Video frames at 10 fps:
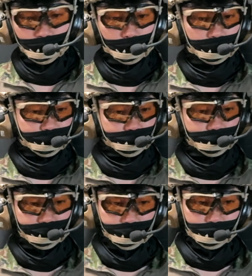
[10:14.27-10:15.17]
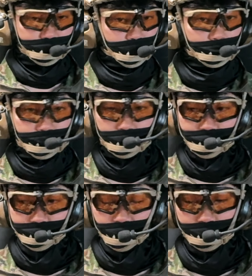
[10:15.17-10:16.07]
or if a sling or something
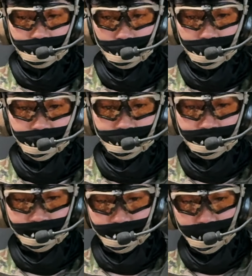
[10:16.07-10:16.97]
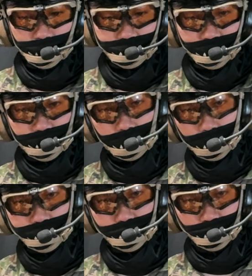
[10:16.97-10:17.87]
else is kind of in the way, it was a lot
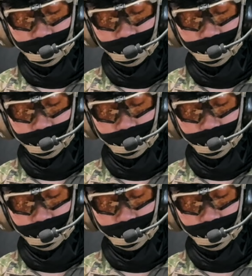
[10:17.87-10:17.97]
harder to